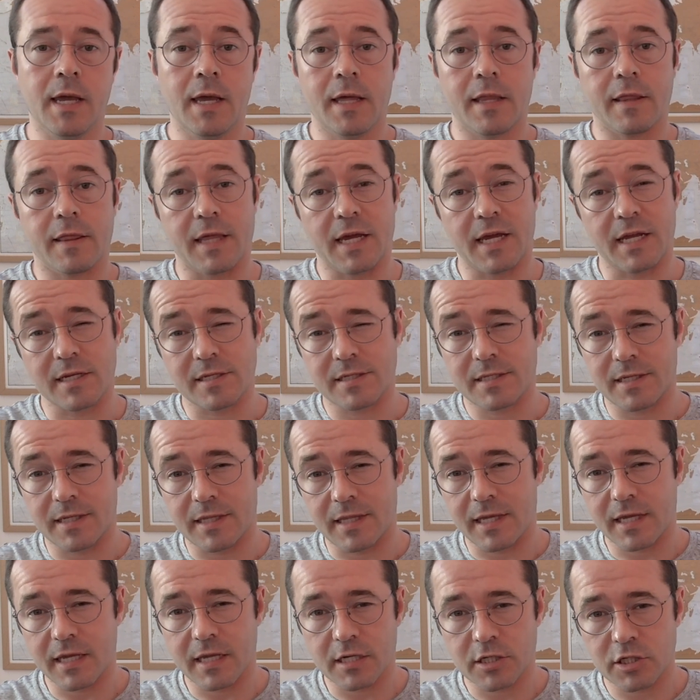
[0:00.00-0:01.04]
There's
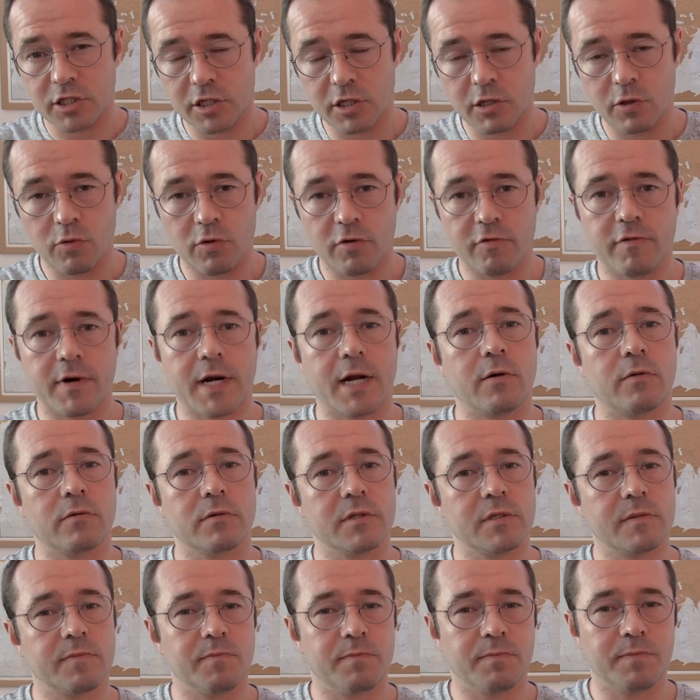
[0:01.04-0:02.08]
the issue
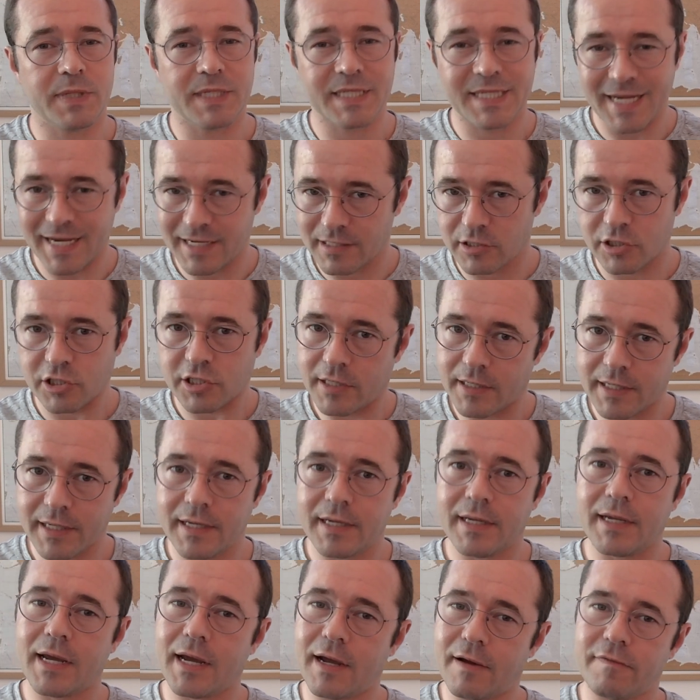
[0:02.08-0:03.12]
around
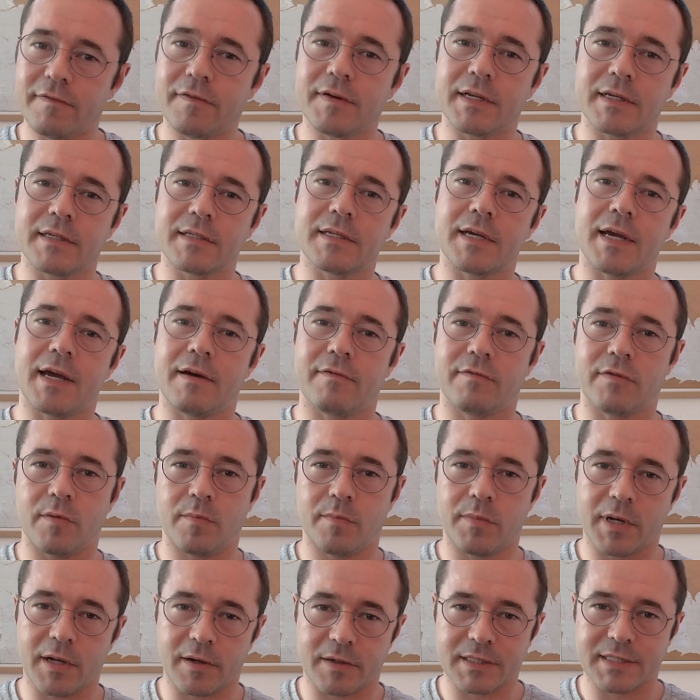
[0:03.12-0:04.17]
potentially having to have them
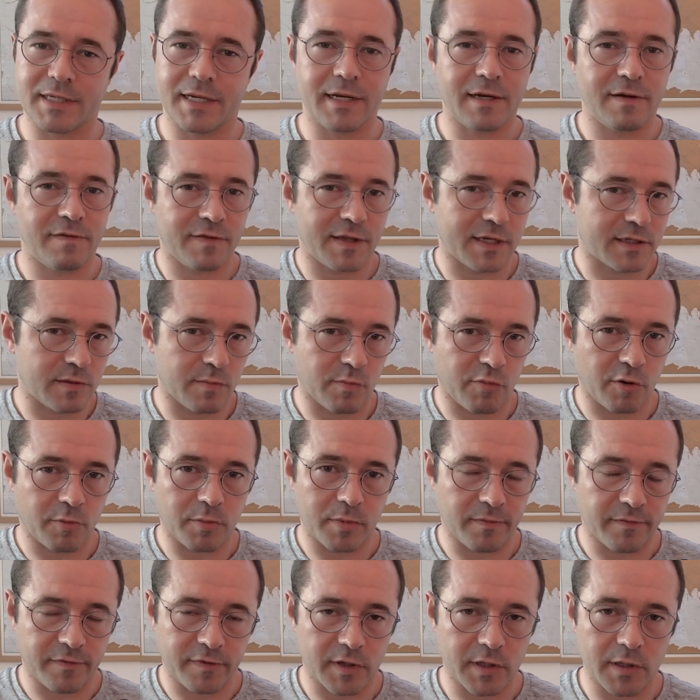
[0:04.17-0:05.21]
plugged in if that's a problem
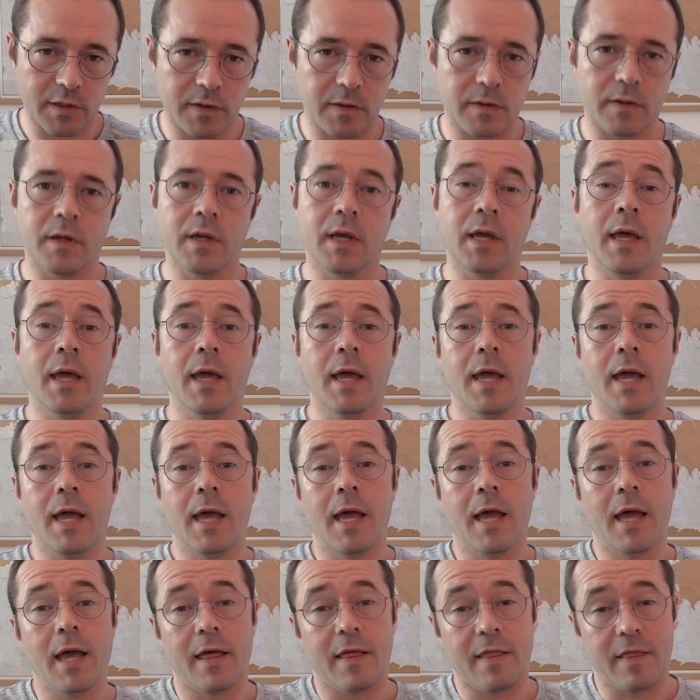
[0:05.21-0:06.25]
for you.
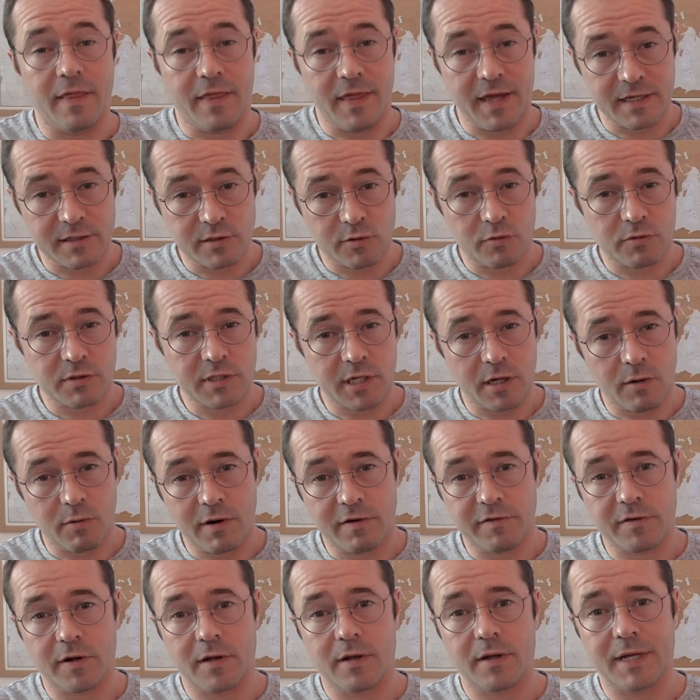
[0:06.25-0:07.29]
There's also
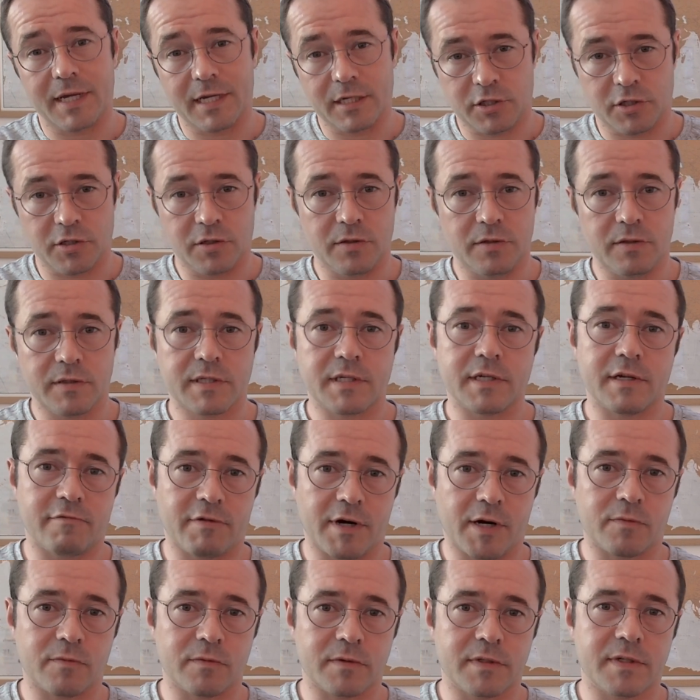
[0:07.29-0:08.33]
other issues
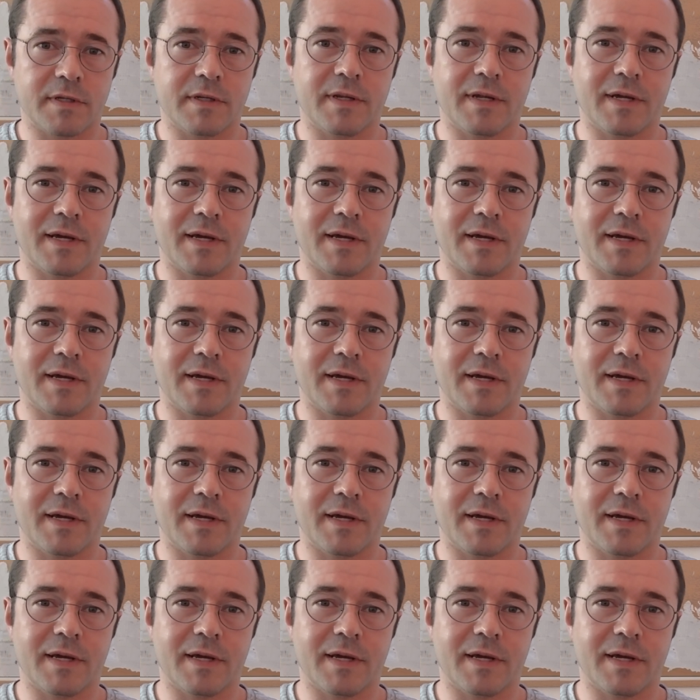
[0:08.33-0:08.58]
around